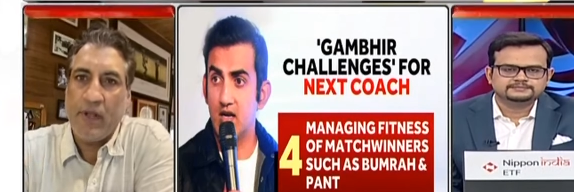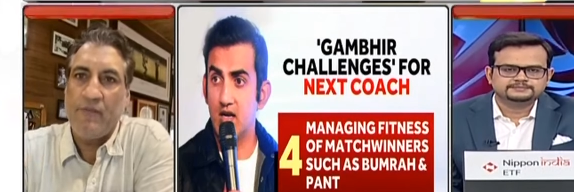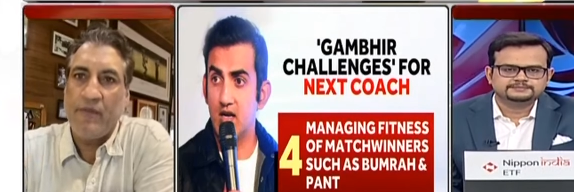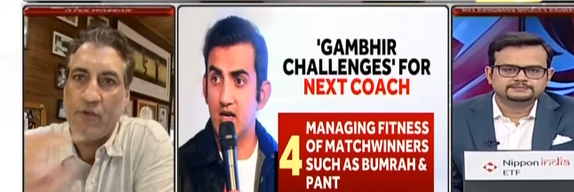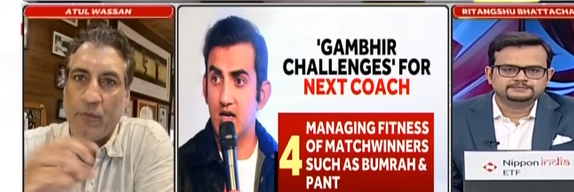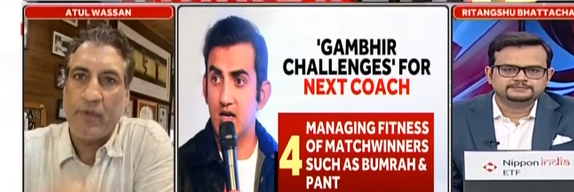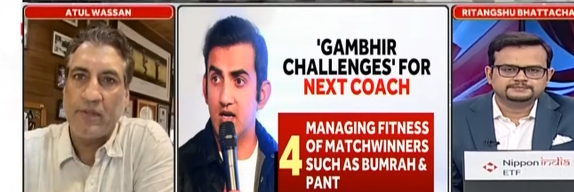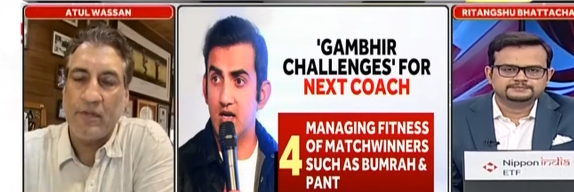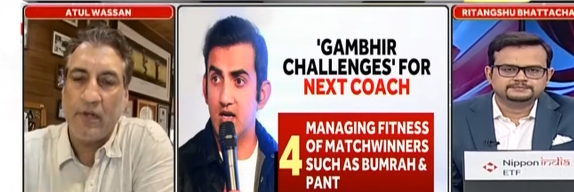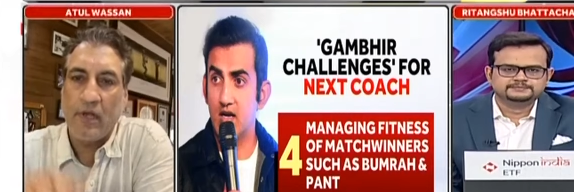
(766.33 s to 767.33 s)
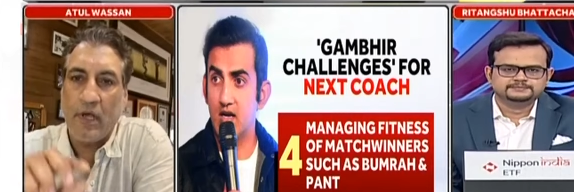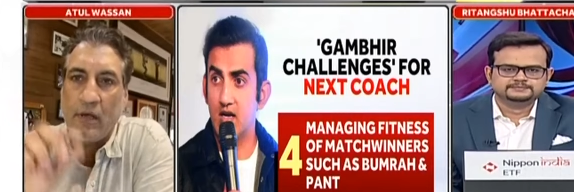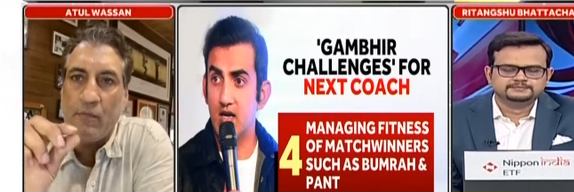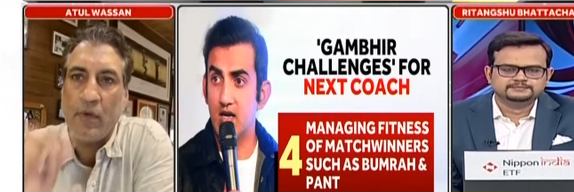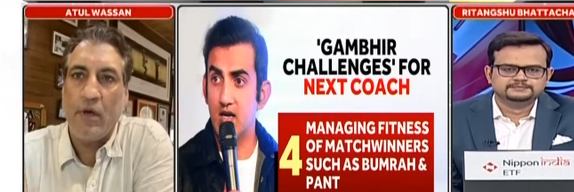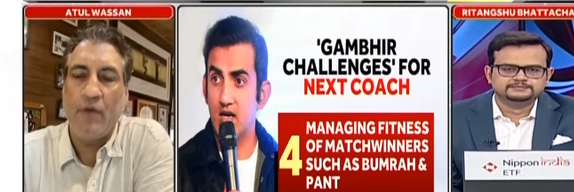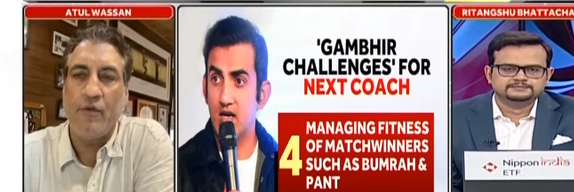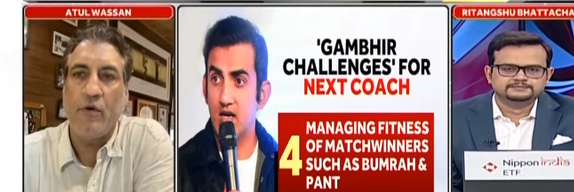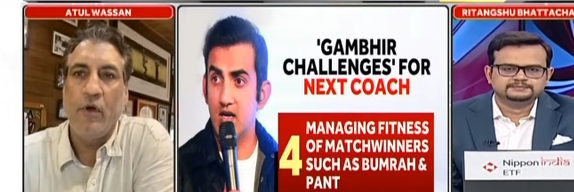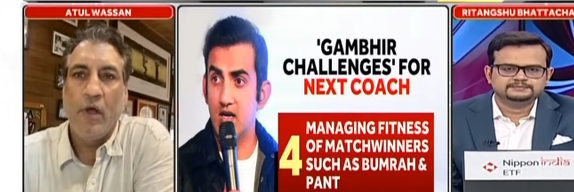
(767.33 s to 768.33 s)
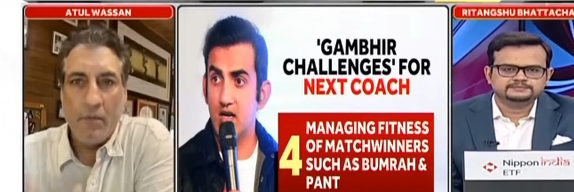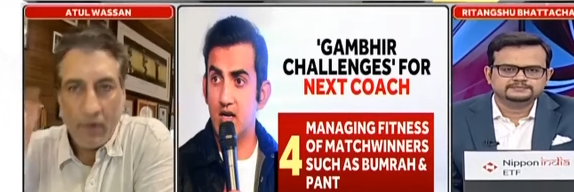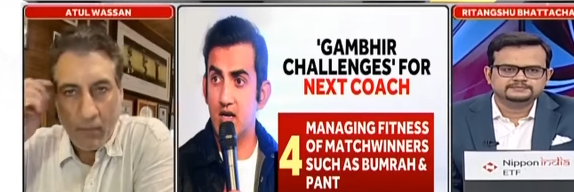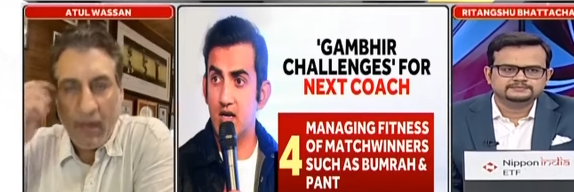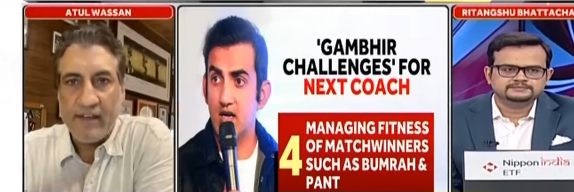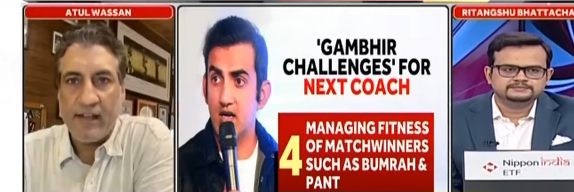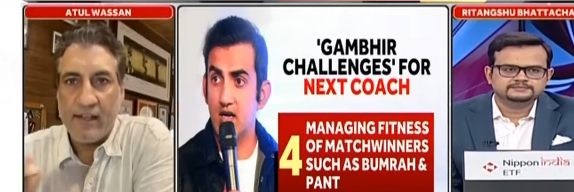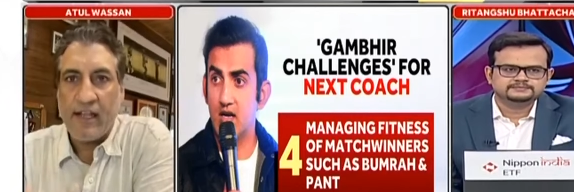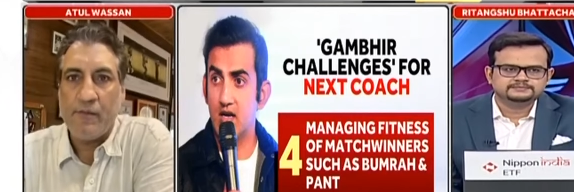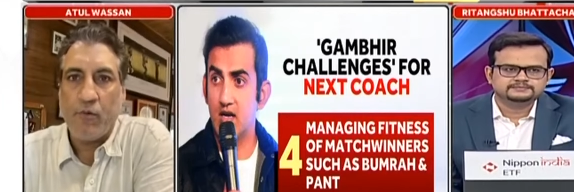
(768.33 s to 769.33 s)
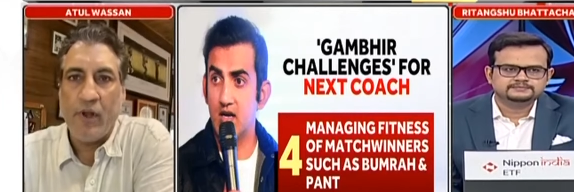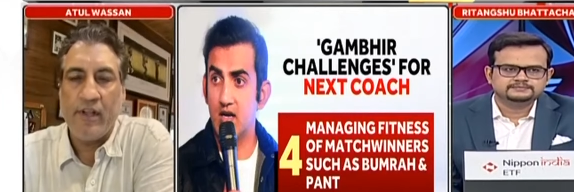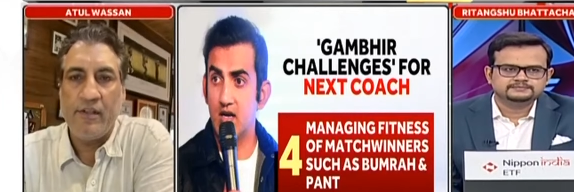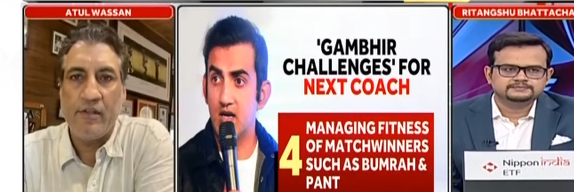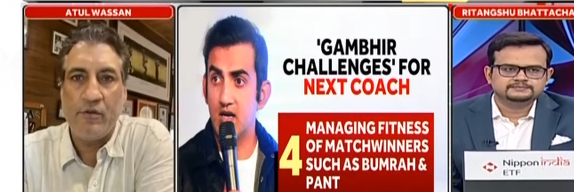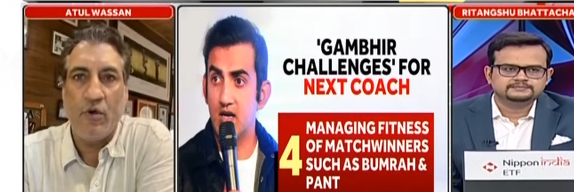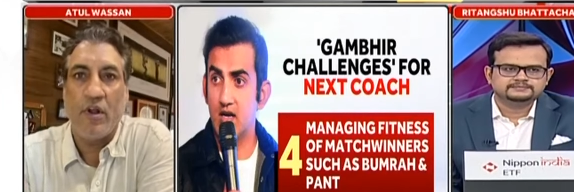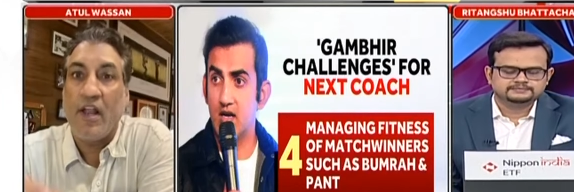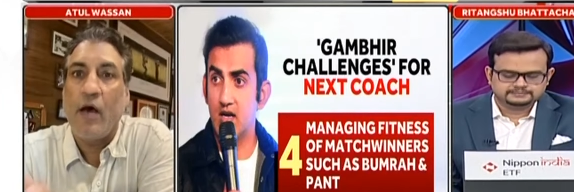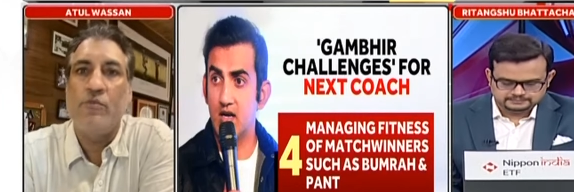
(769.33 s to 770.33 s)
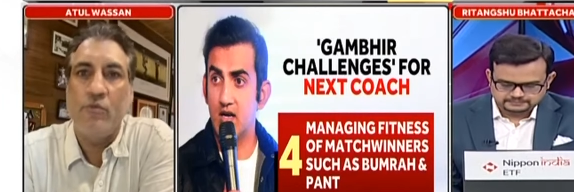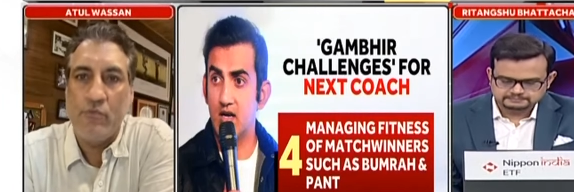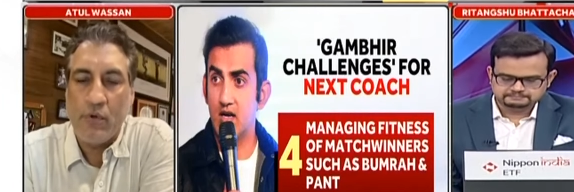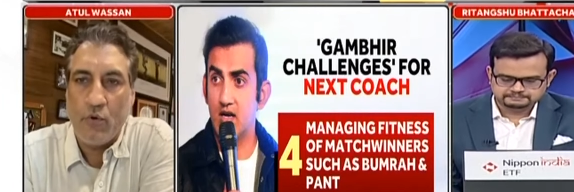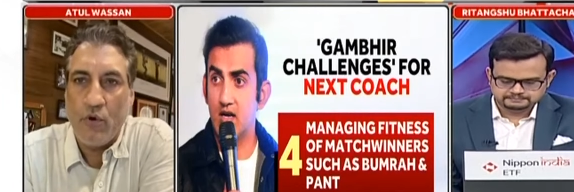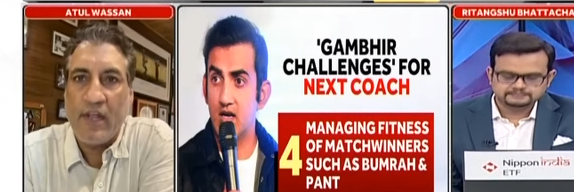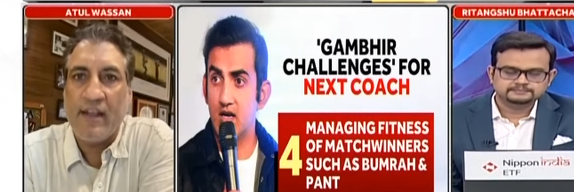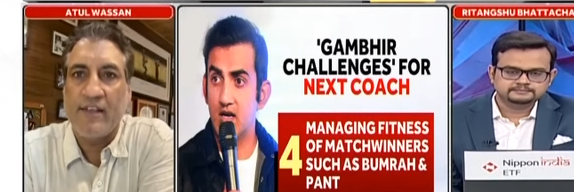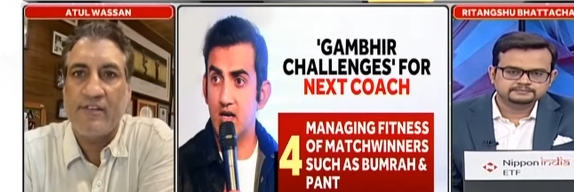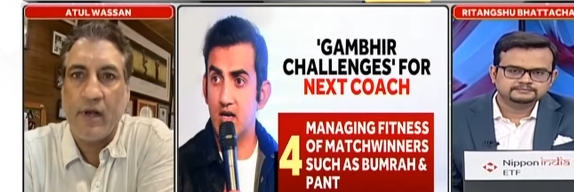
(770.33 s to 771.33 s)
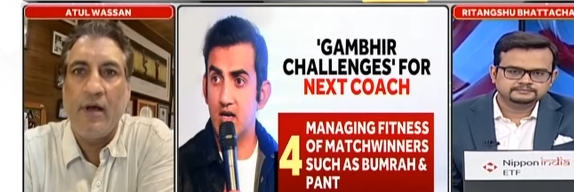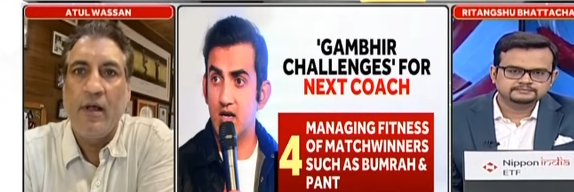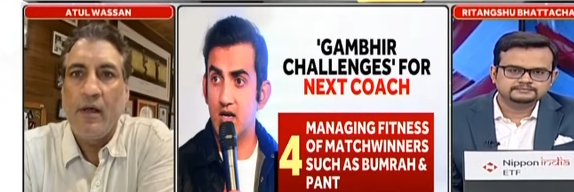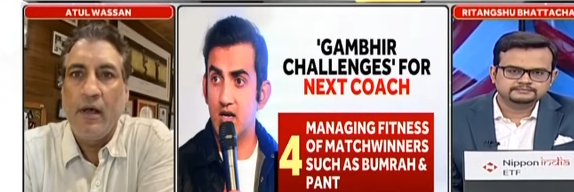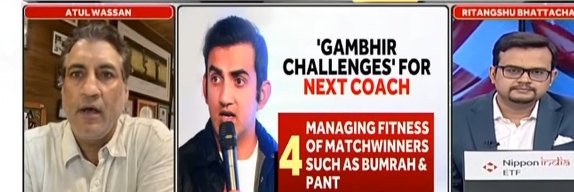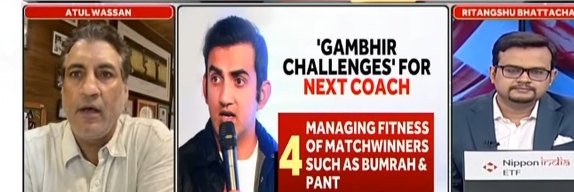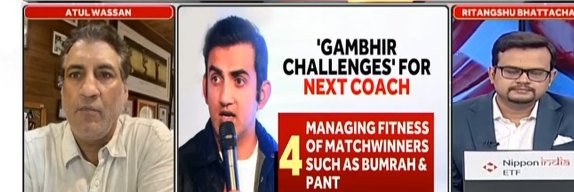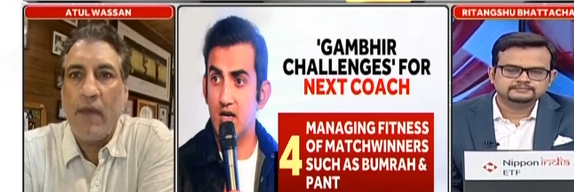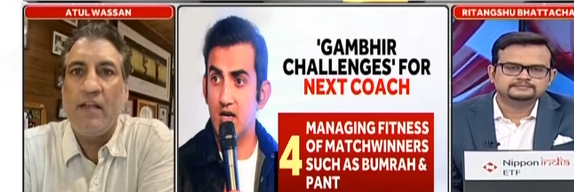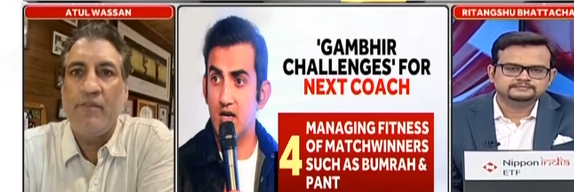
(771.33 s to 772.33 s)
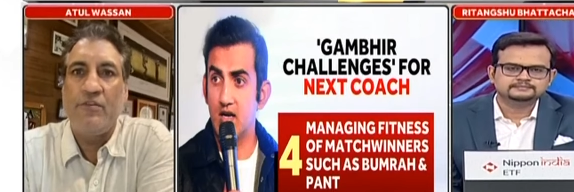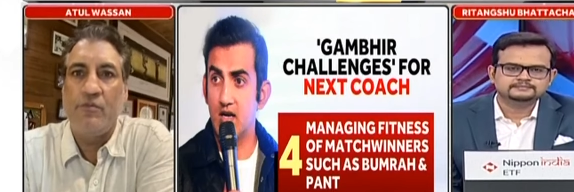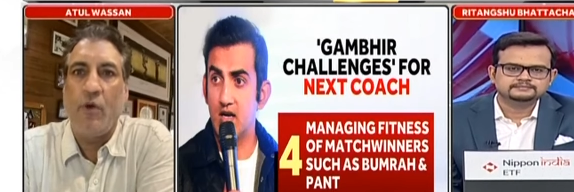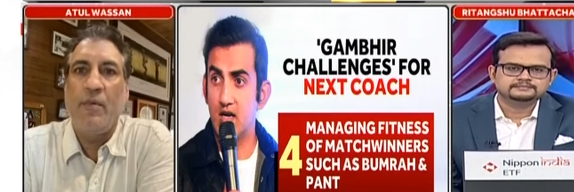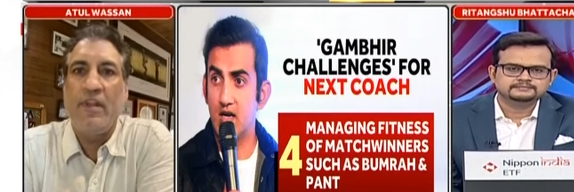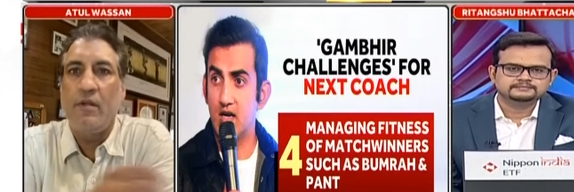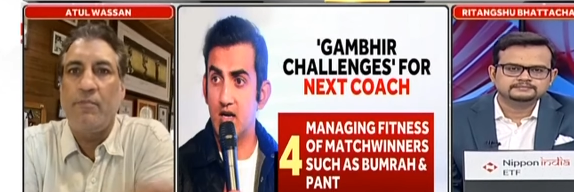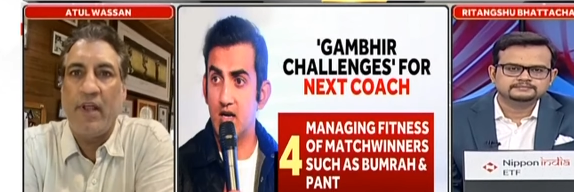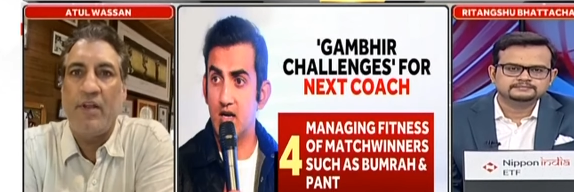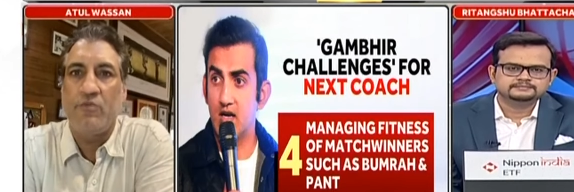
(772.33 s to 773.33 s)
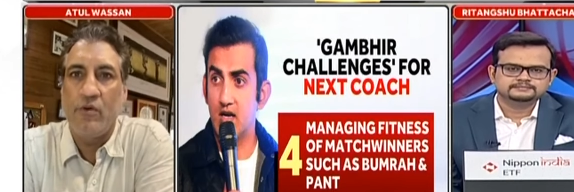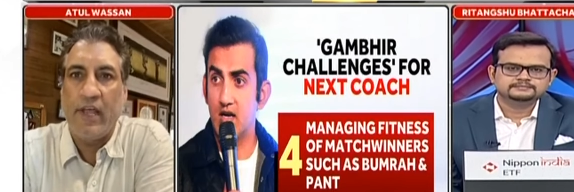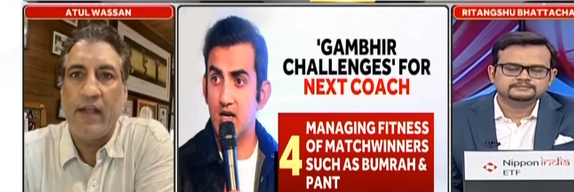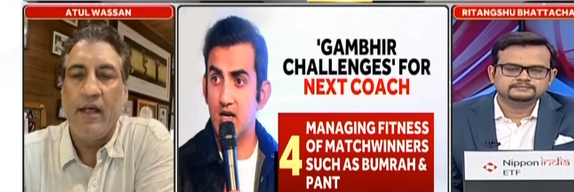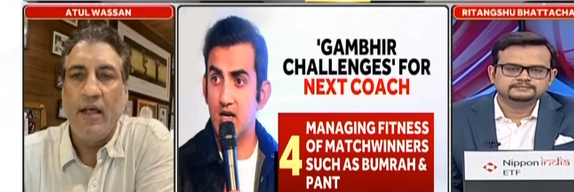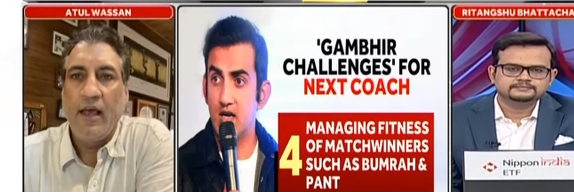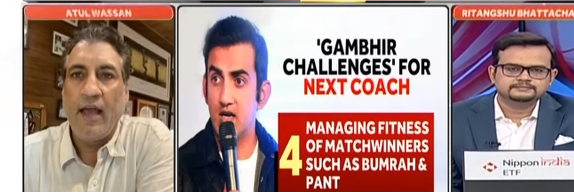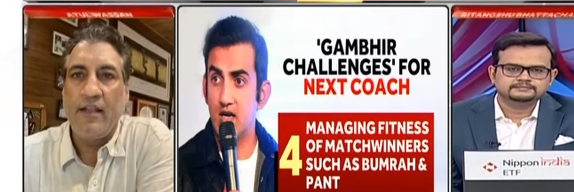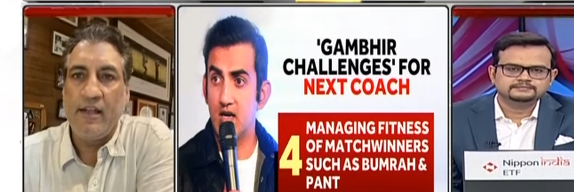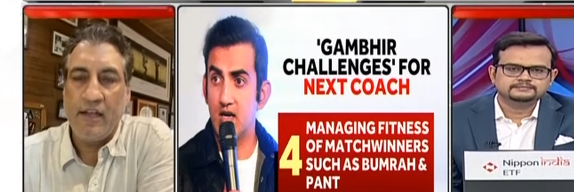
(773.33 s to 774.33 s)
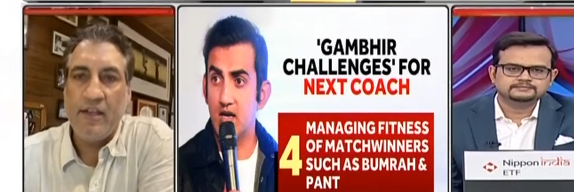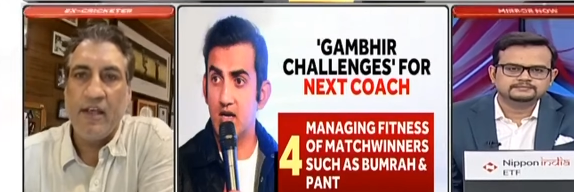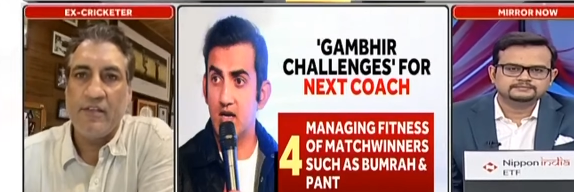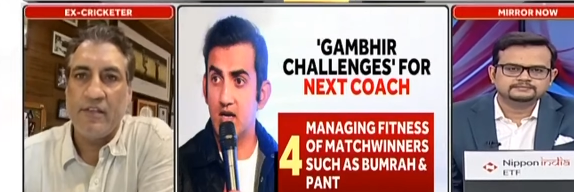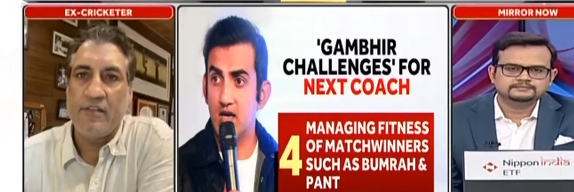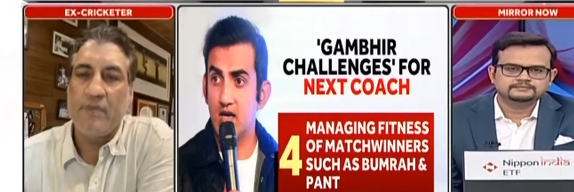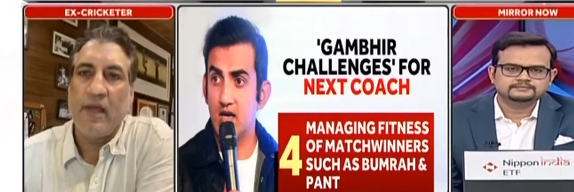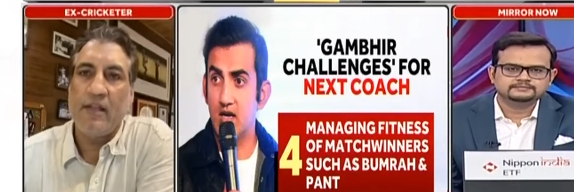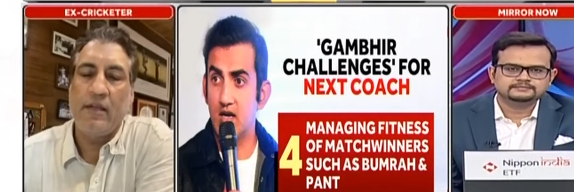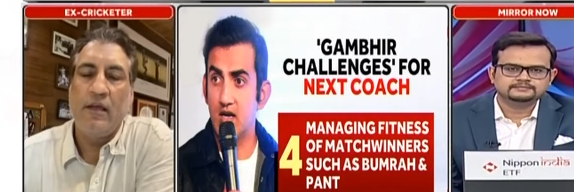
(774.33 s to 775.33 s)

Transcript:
Speaker 1: with your personal, uh, uh, you know, uh, mindset at that point, and you are allowed to go that extra uh, mile, which normally a player shouldn't get. And in India system, I think